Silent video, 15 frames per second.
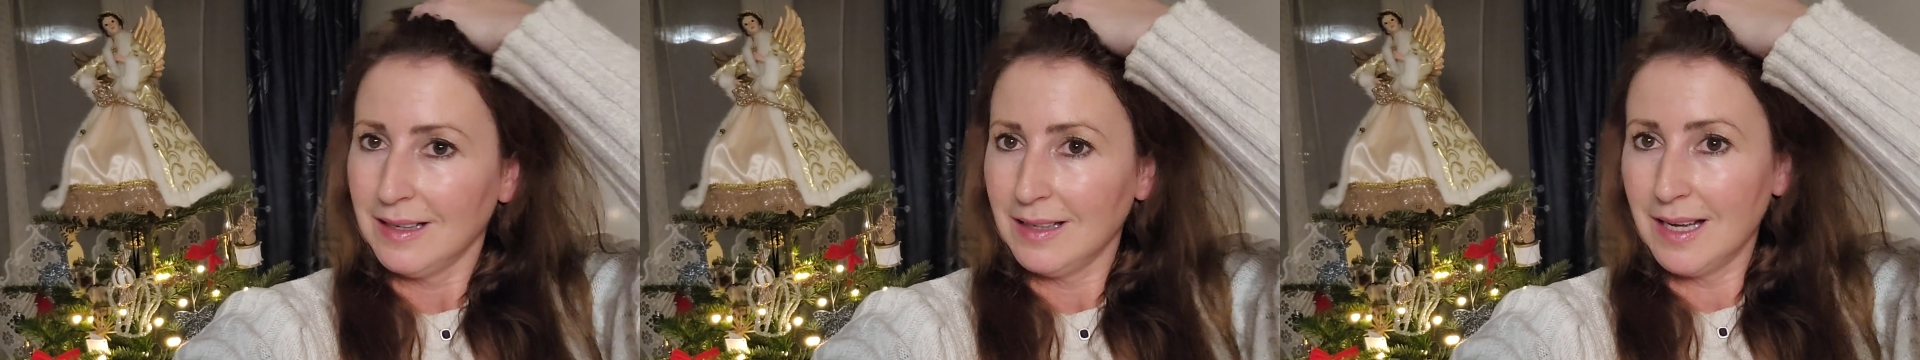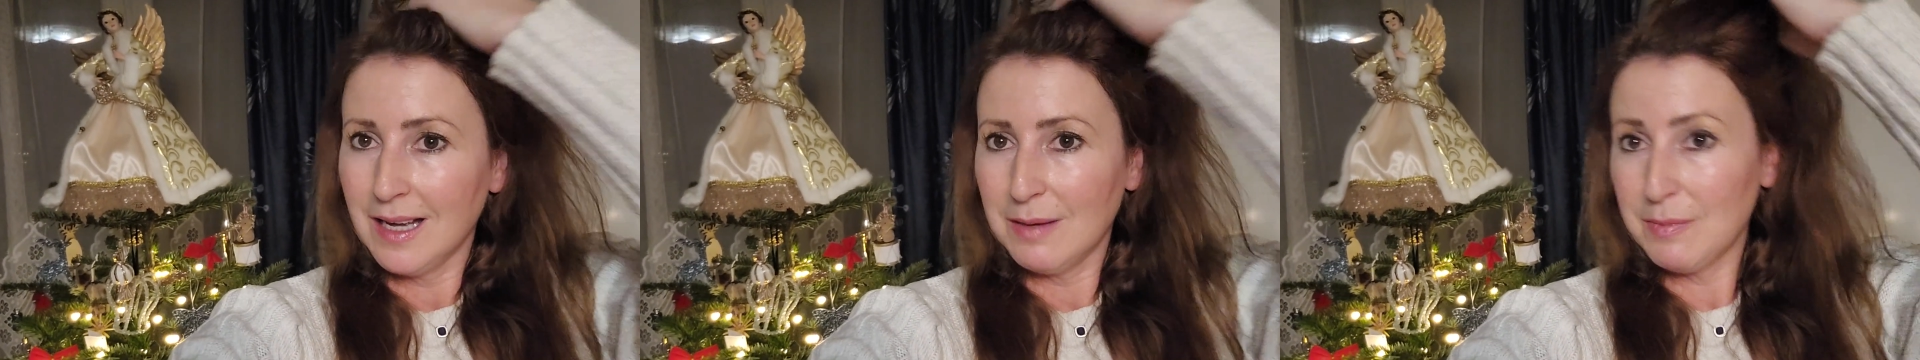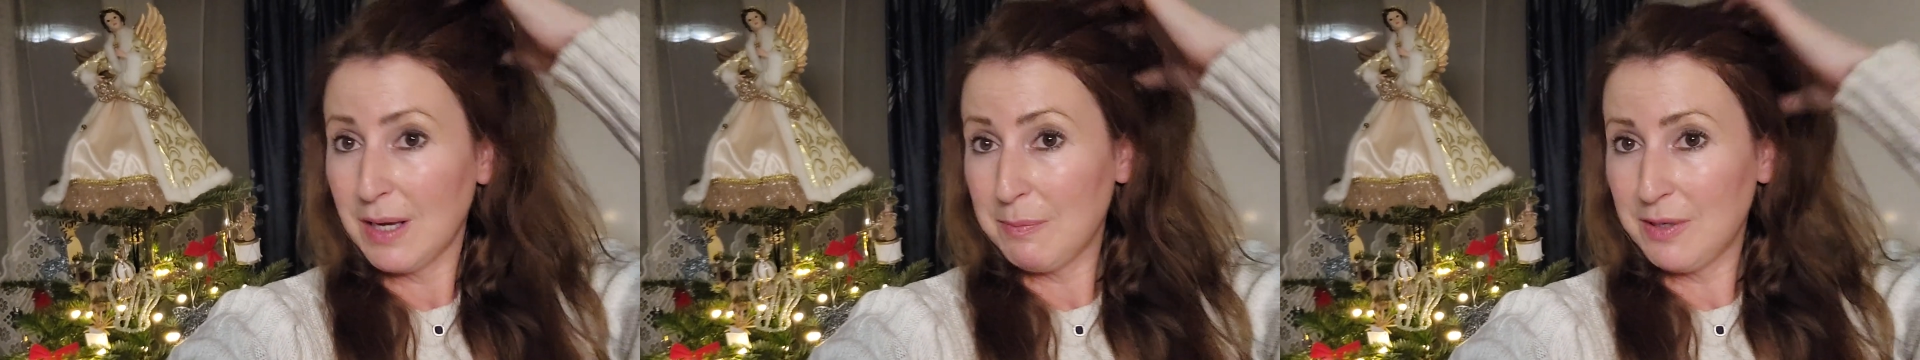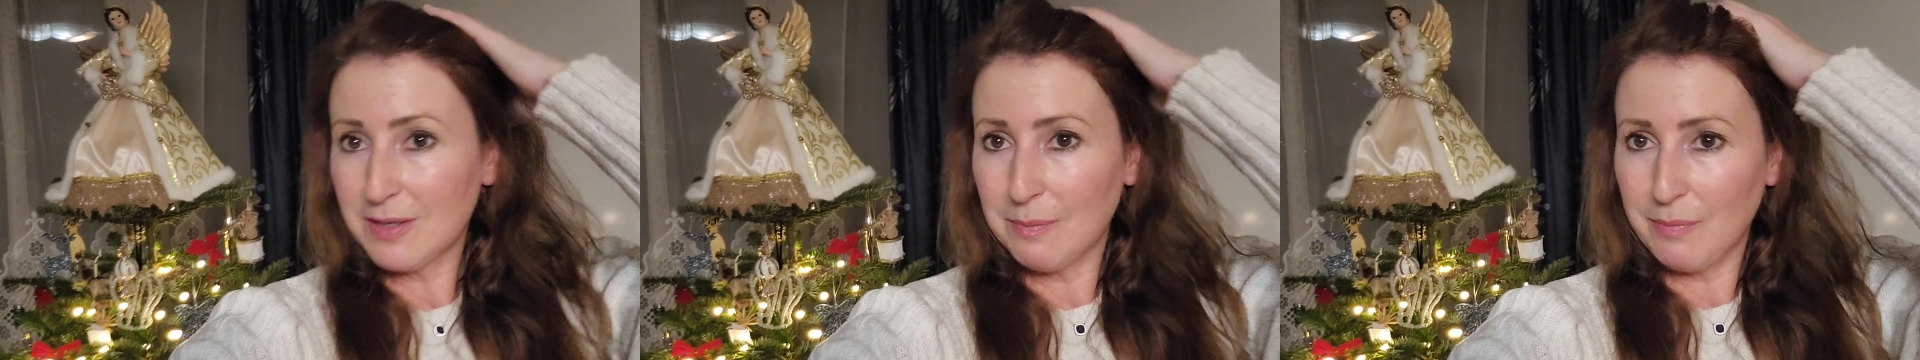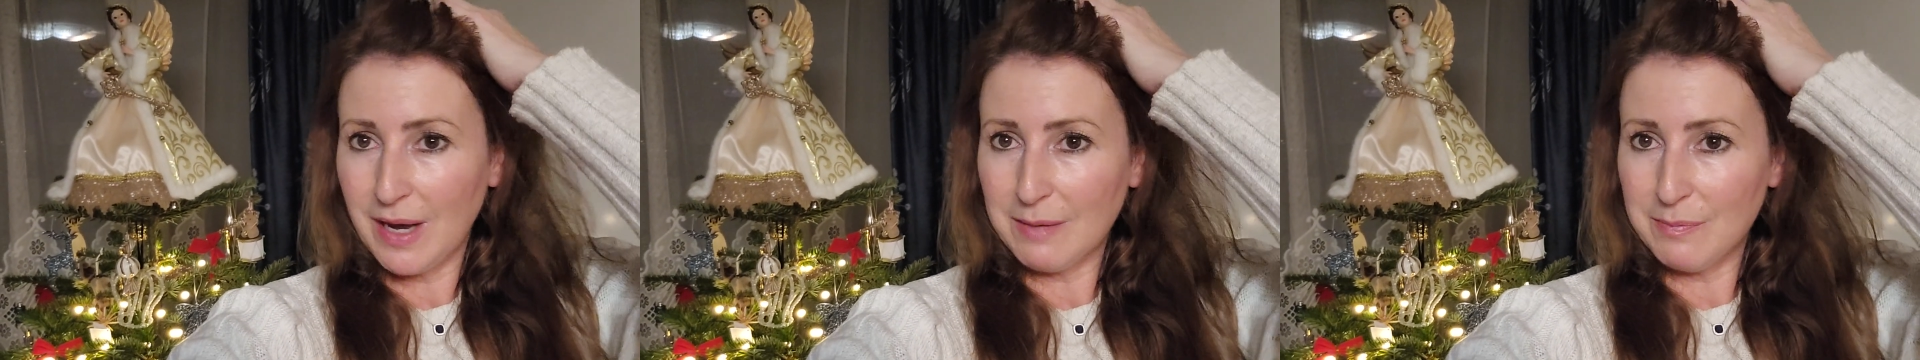maybe
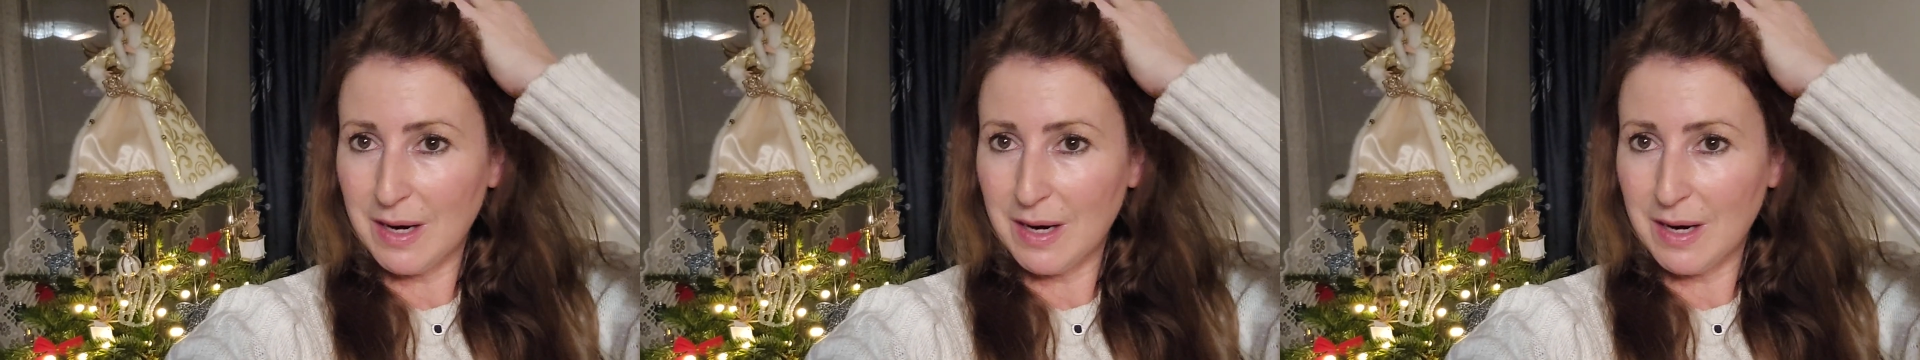some bad